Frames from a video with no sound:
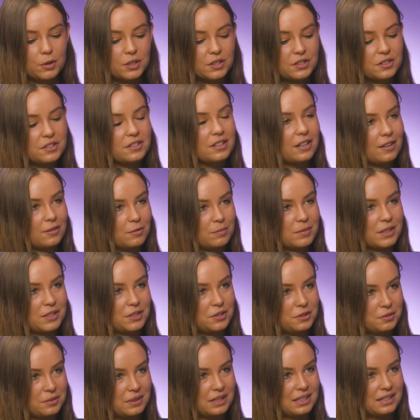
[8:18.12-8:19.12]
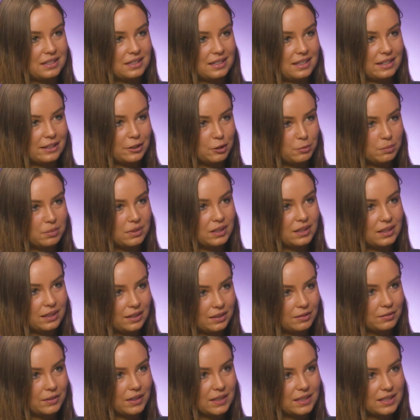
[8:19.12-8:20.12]
is your government doing to help
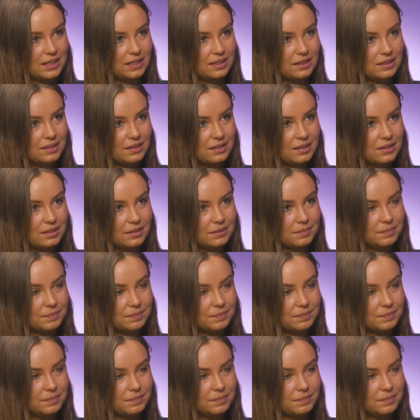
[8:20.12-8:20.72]
young renters?